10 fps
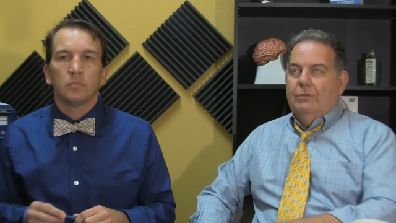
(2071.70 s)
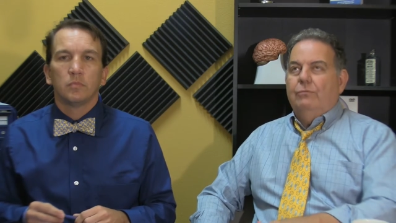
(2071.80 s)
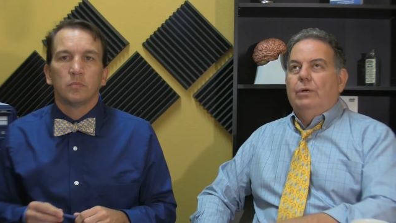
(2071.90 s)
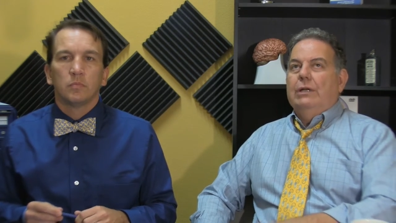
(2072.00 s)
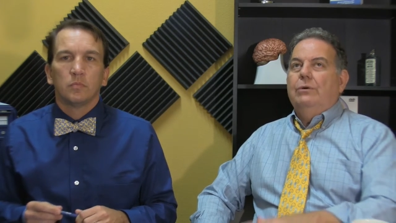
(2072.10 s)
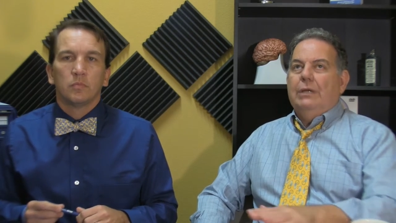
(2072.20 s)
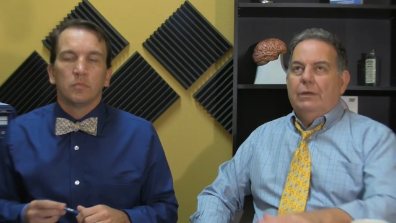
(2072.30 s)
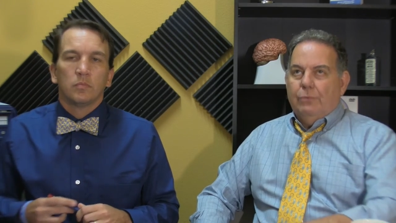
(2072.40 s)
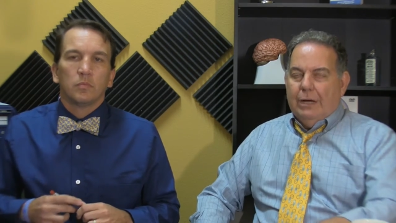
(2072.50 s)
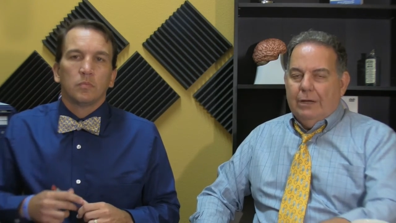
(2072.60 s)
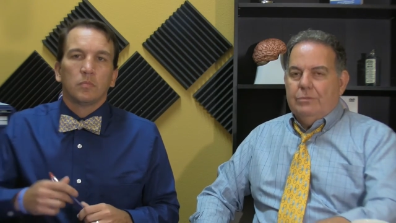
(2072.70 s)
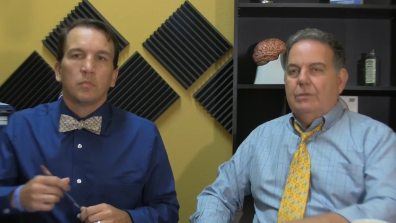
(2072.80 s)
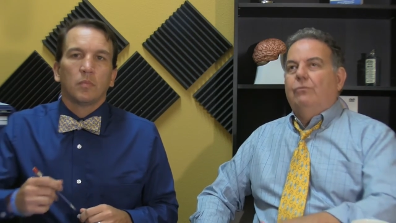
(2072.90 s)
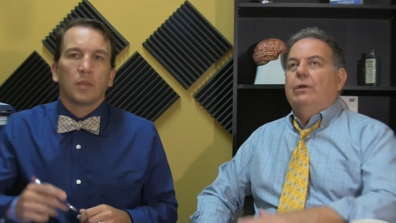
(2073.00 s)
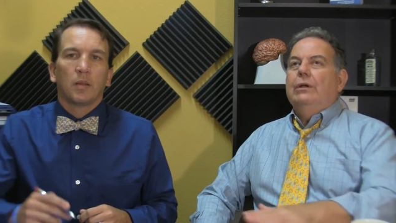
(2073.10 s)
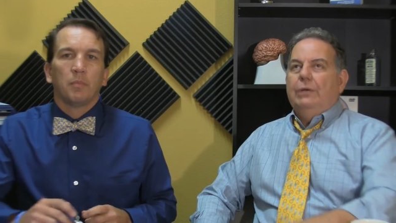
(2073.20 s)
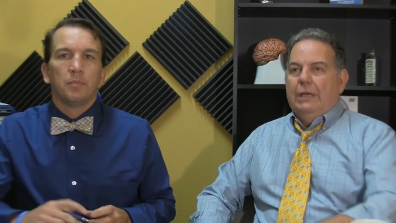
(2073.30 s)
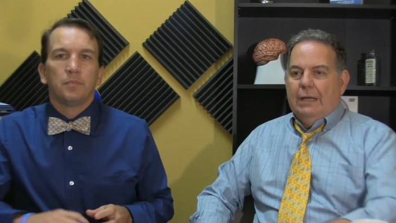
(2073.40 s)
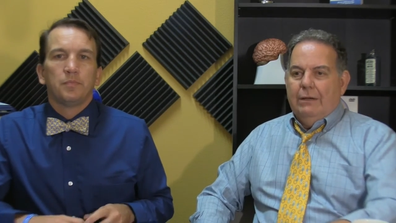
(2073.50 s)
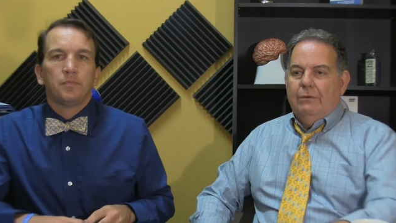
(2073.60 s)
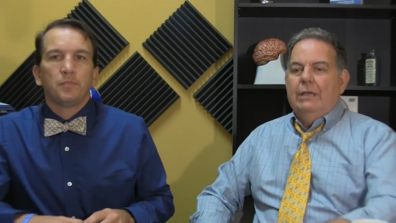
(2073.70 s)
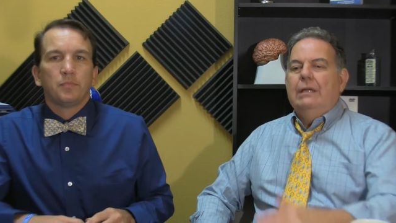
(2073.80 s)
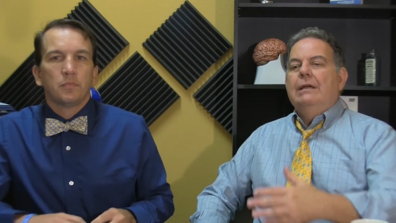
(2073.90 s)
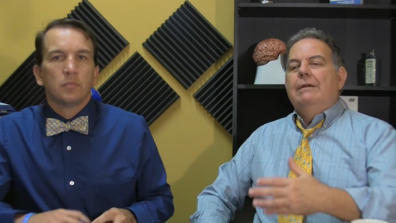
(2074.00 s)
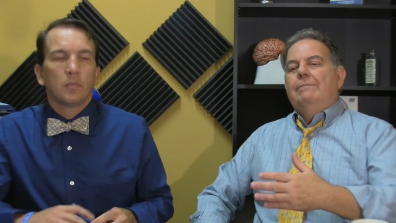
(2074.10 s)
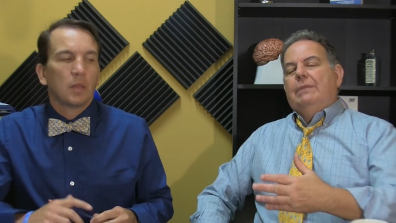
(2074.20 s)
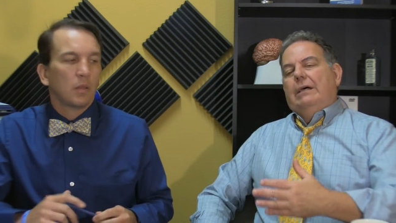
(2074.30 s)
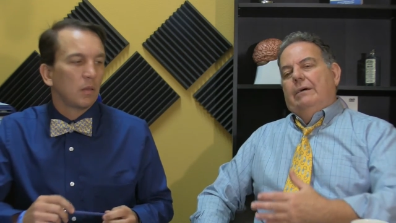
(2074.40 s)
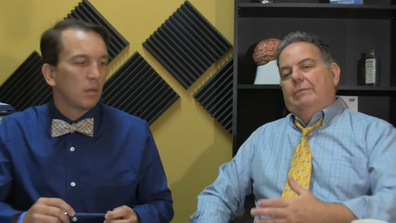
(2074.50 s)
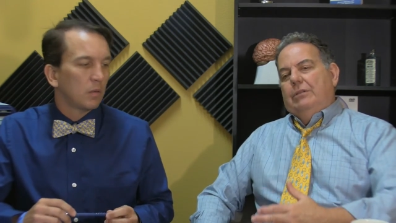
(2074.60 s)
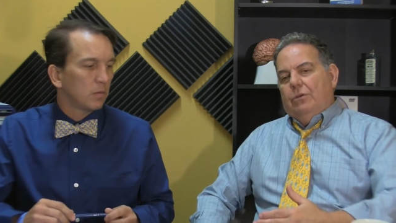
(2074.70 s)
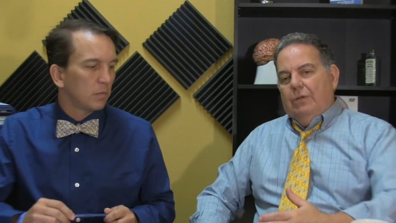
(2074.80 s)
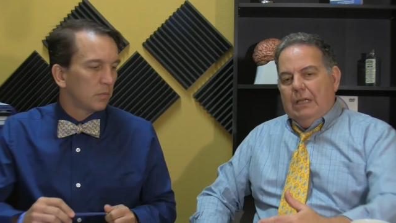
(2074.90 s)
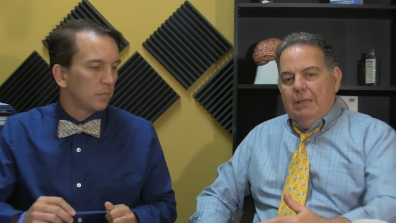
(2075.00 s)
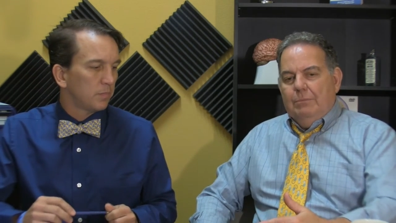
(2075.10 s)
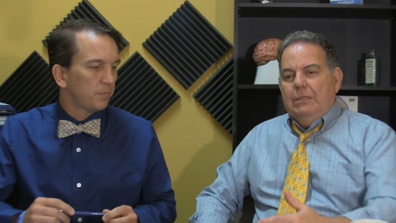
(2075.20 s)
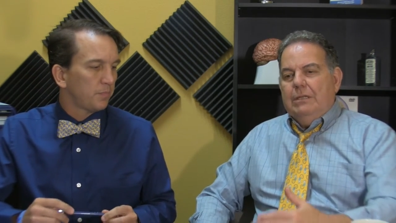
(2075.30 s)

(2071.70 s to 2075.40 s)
Speaker 1: and if we don't get aroused and if we don't get angry, uh, it's going to keep the